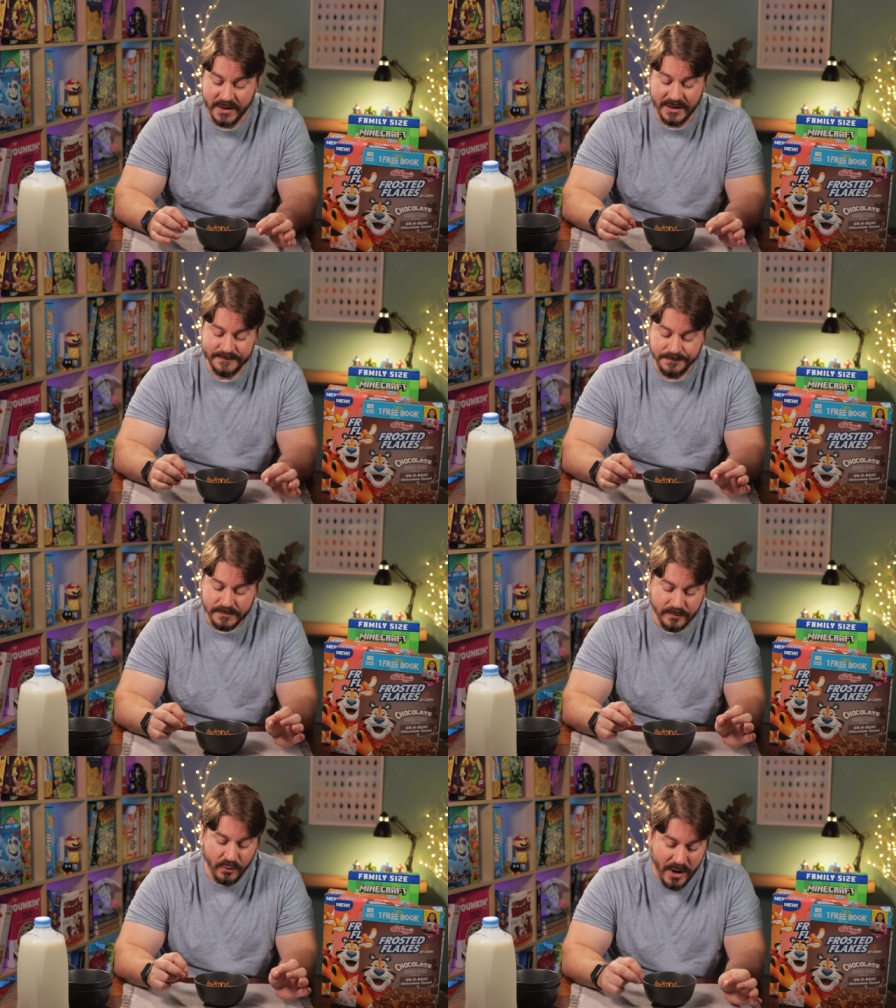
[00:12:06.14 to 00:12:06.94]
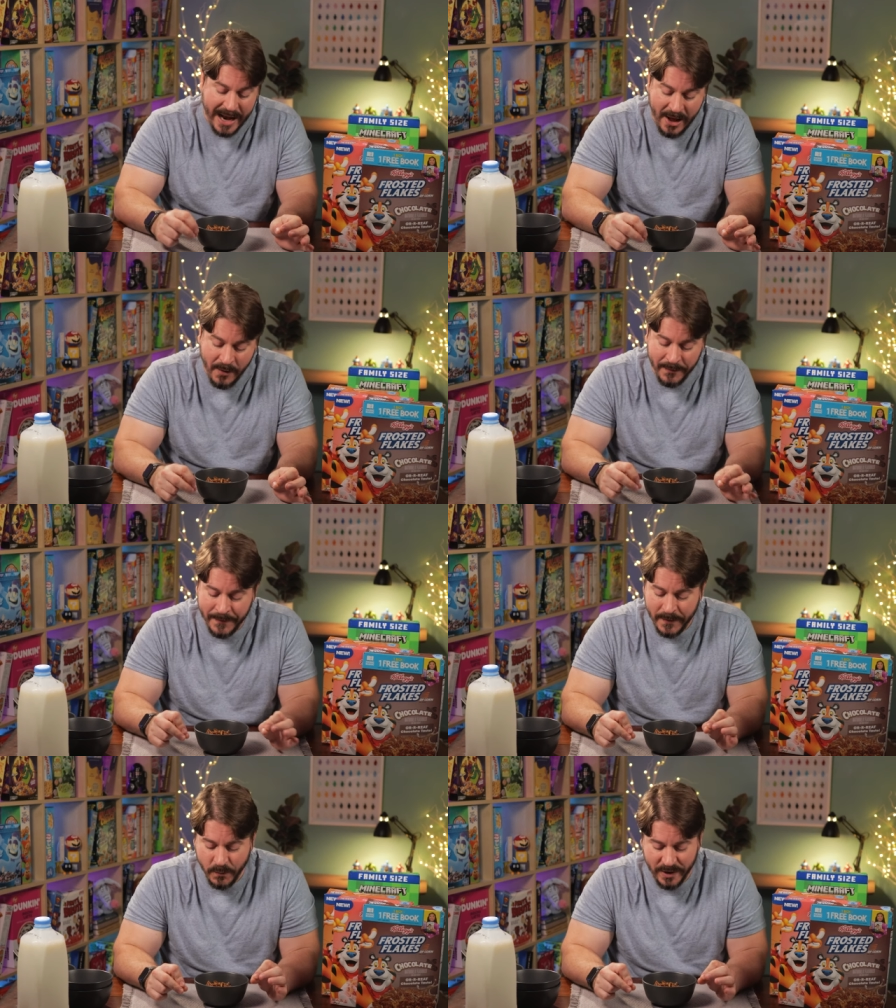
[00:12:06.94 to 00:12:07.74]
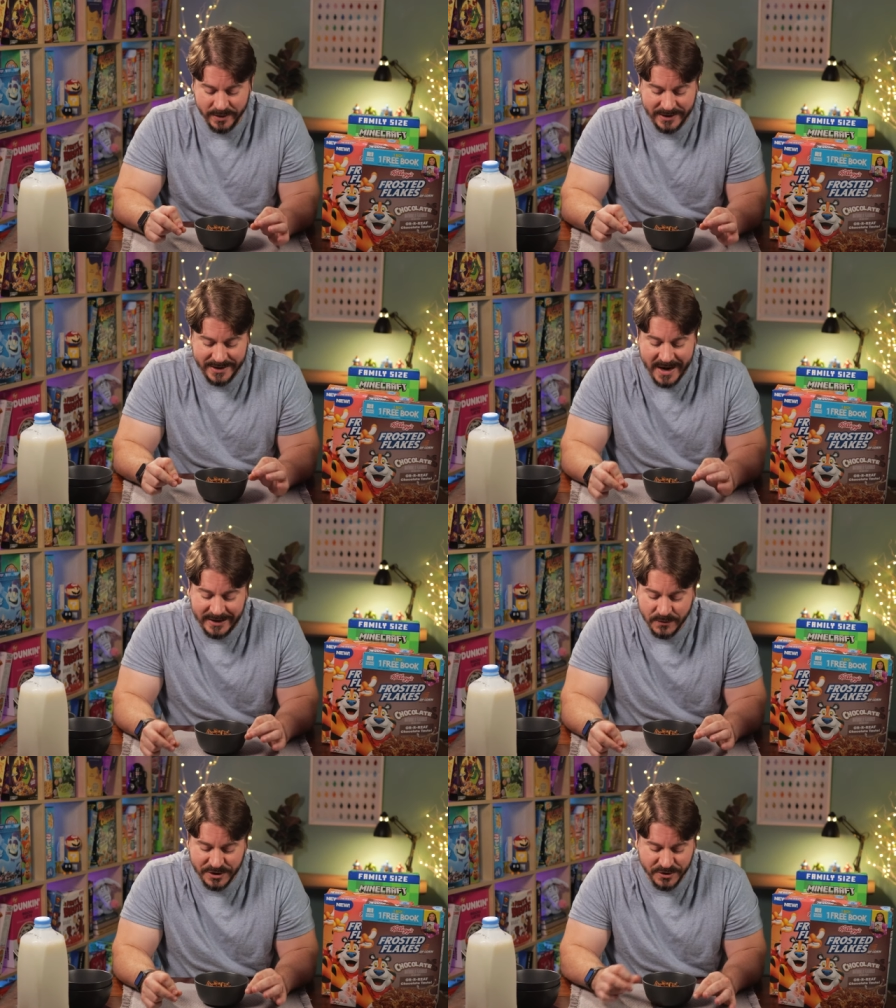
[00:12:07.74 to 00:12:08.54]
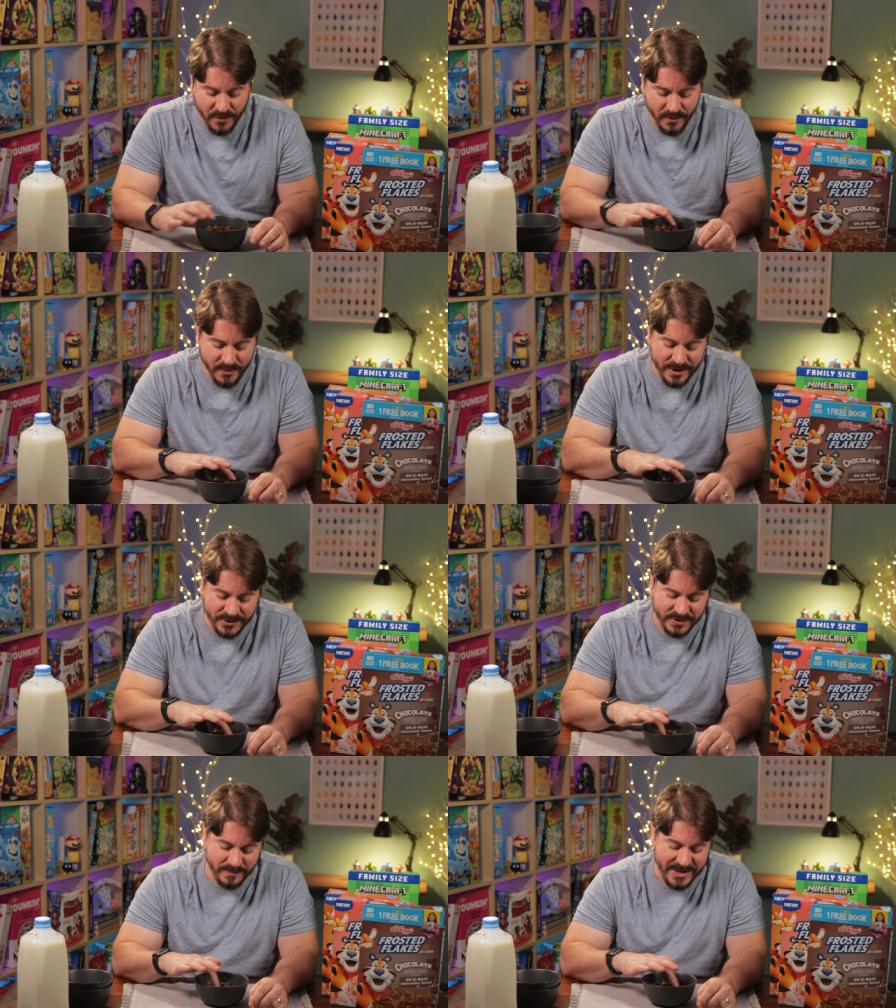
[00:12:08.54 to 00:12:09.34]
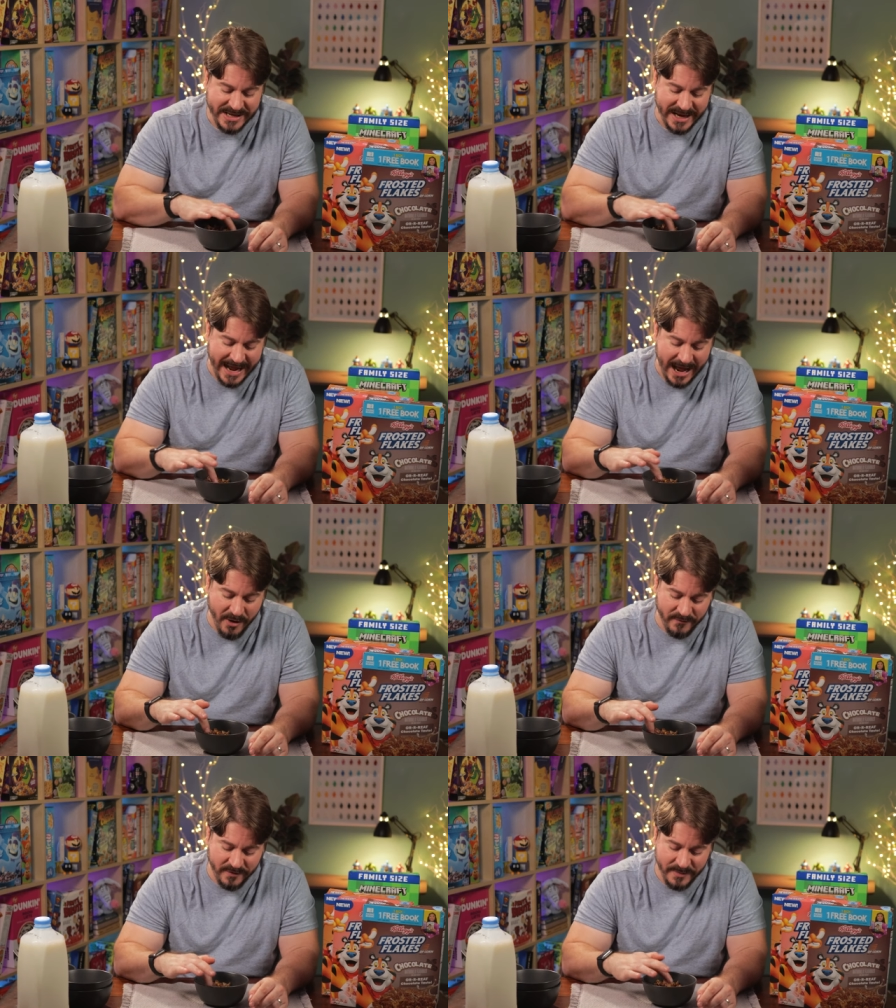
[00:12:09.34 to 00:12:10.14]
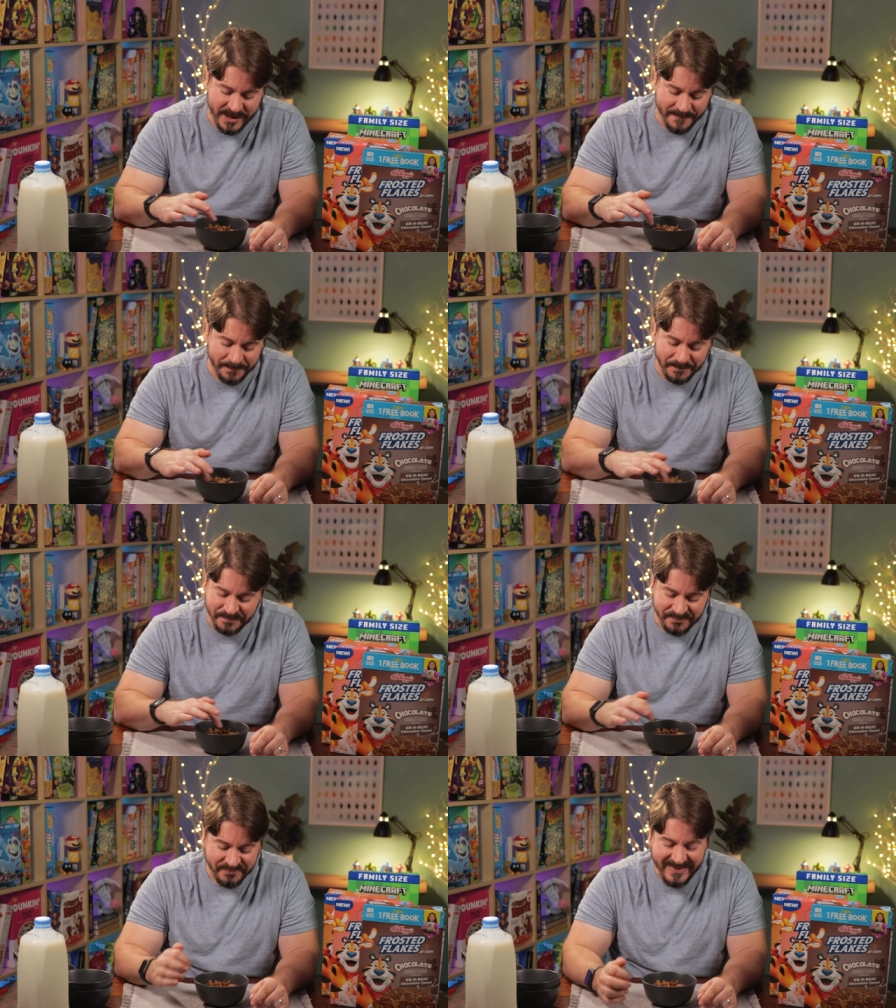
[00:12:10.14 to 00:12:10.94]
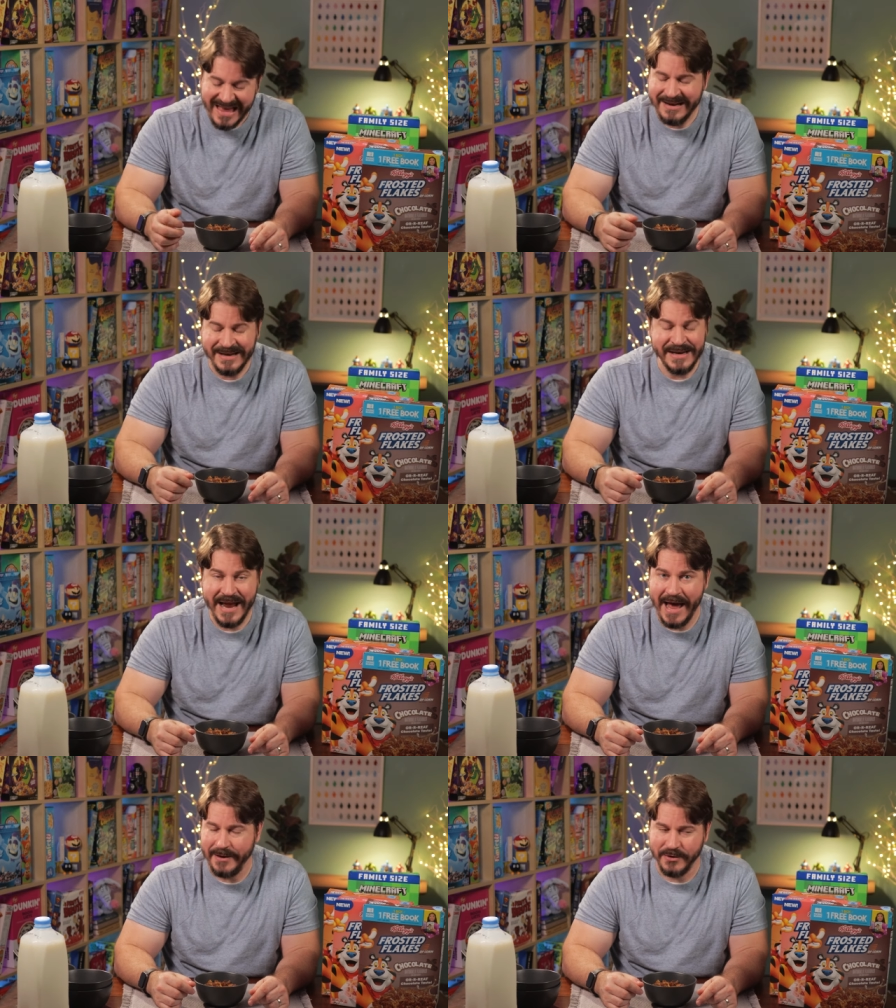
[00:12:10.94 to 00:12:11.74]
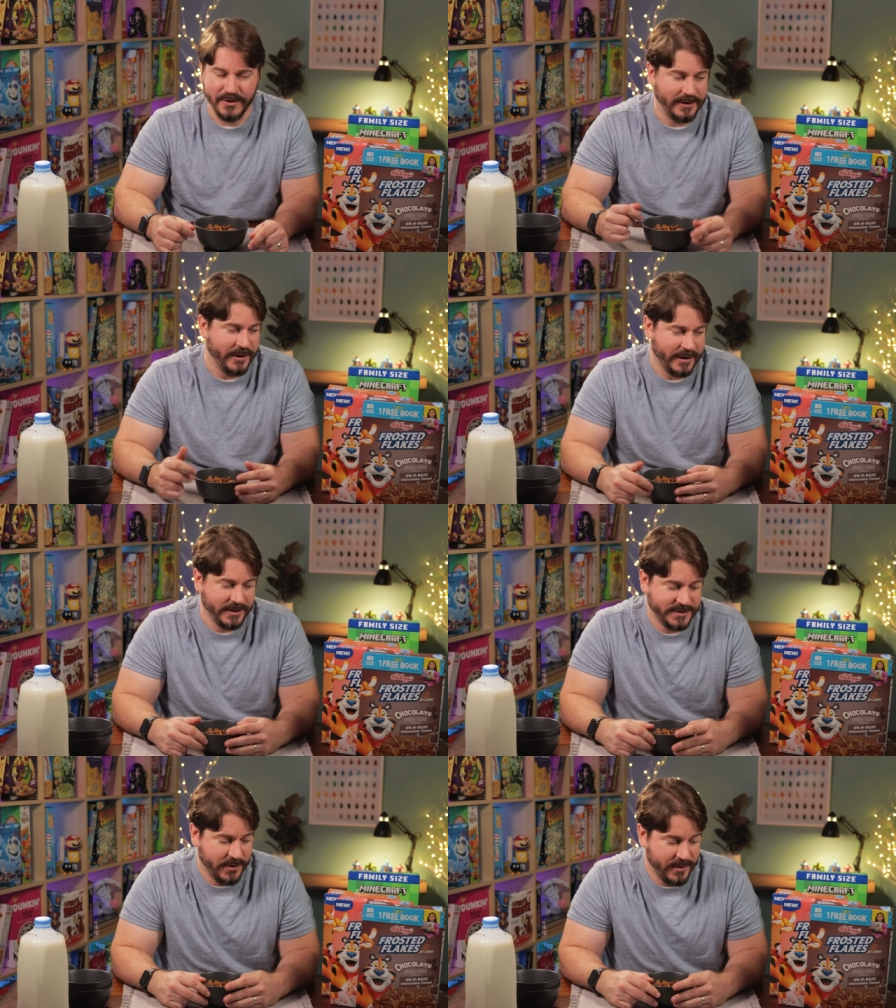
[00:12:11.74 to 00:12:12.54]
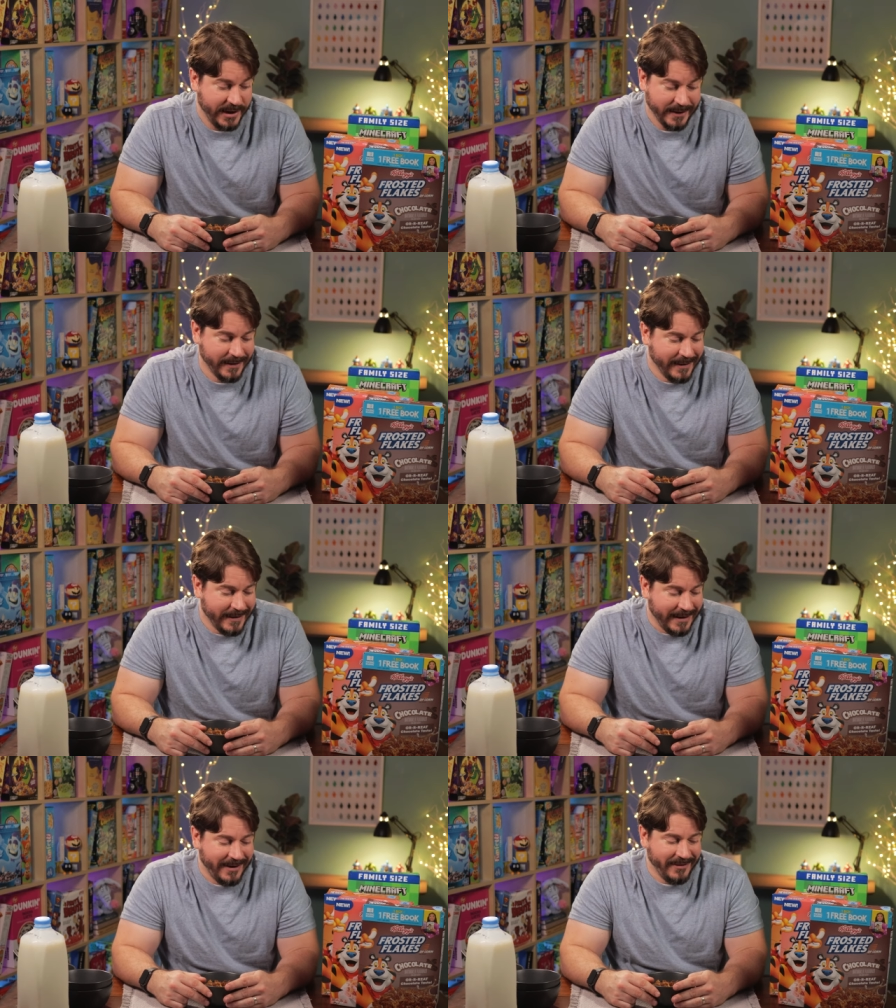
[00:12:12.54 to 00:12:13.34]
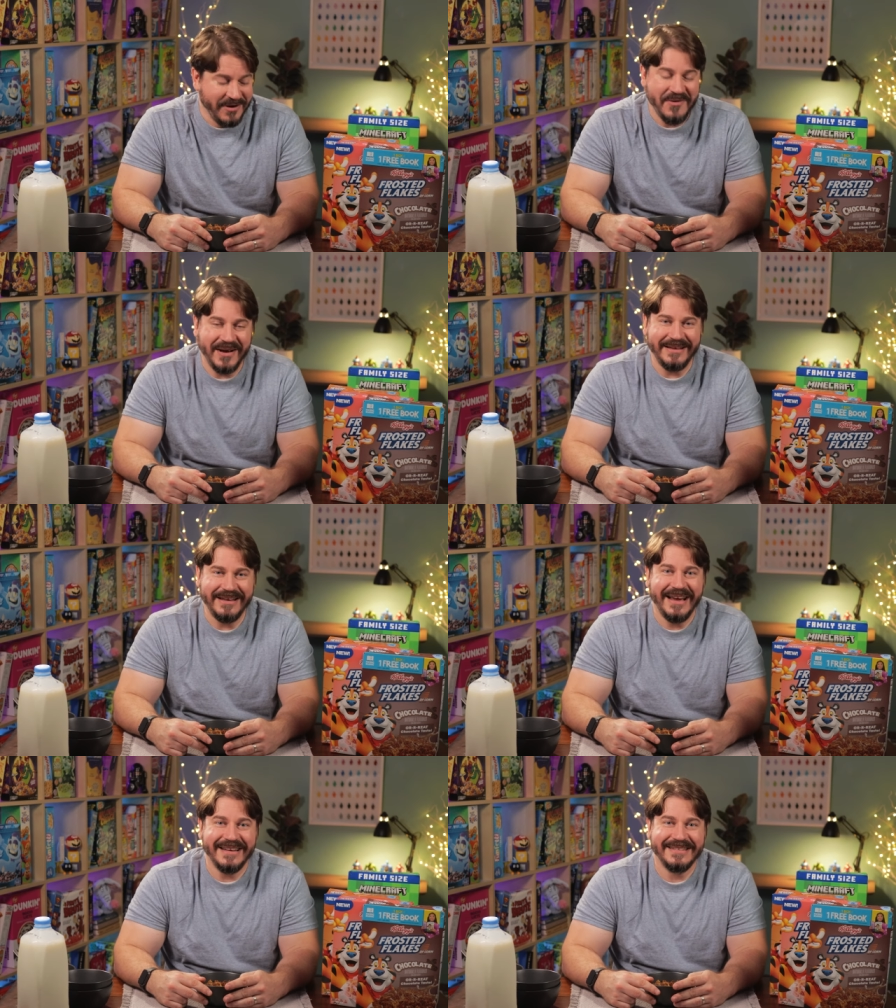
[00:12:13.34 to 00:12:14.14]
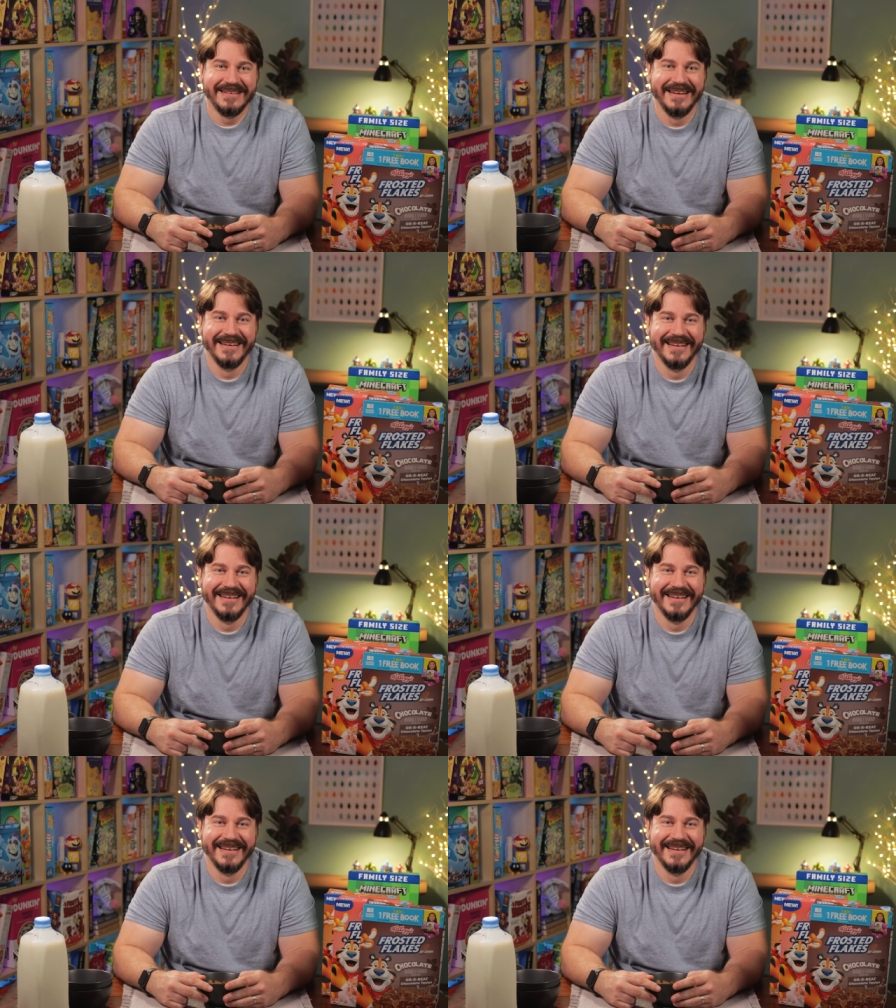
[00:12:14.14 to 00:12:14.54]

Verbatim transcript: the brown with the yellowish orange peeking out from it, not a good look, Tony. Although I guess